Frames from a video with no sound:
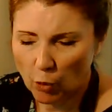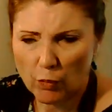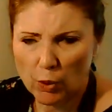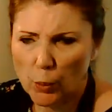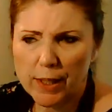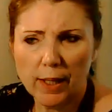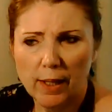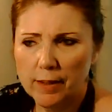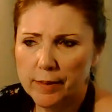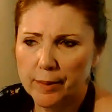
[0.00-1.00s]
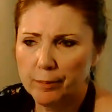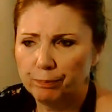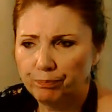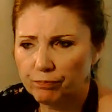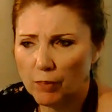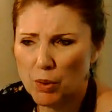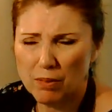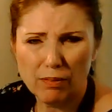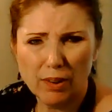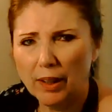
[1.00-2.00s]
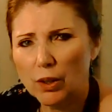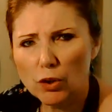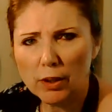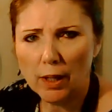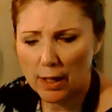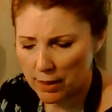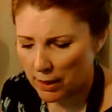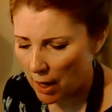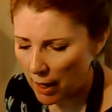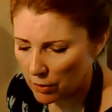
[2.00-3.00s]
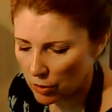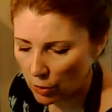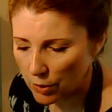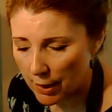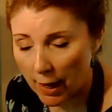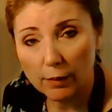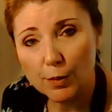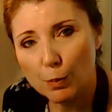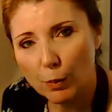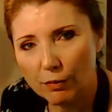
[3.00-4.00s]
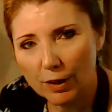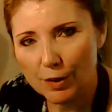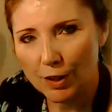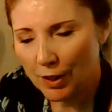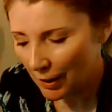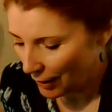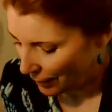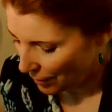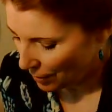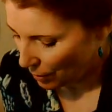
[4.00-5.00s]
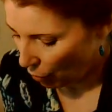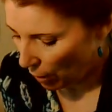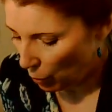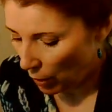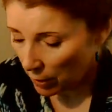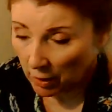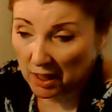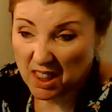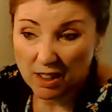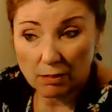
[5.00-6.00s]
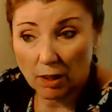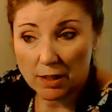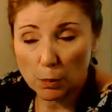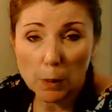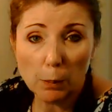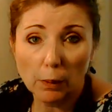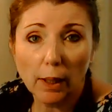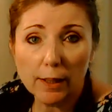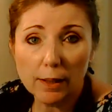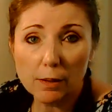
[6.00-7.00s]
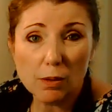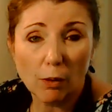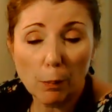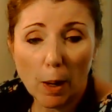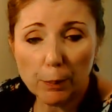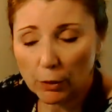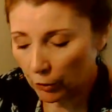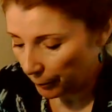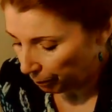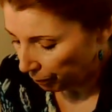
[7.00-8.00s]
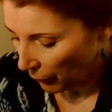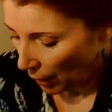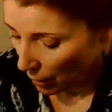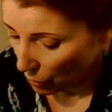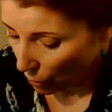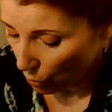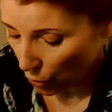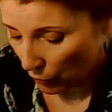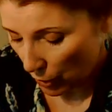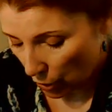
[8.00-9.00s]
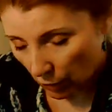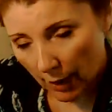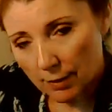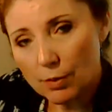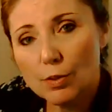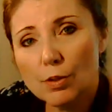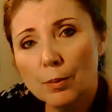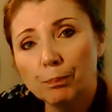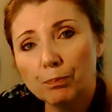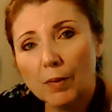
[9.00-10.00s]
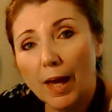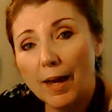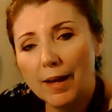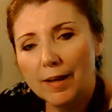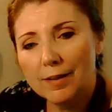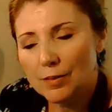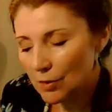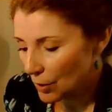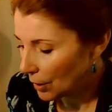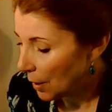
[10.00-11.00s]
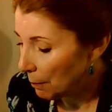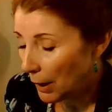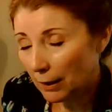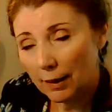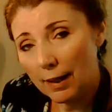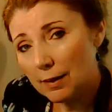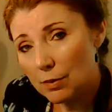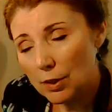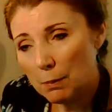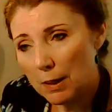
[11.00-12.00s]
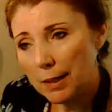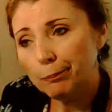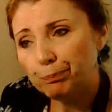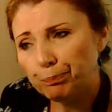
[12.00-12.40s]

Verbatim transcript: over the weekend and we didn't feel like cooking anything hot, so a salad is perfect. And this is a great one, and I think lots of people like it. It's very popular. So serve it to your guests and come back again and see me.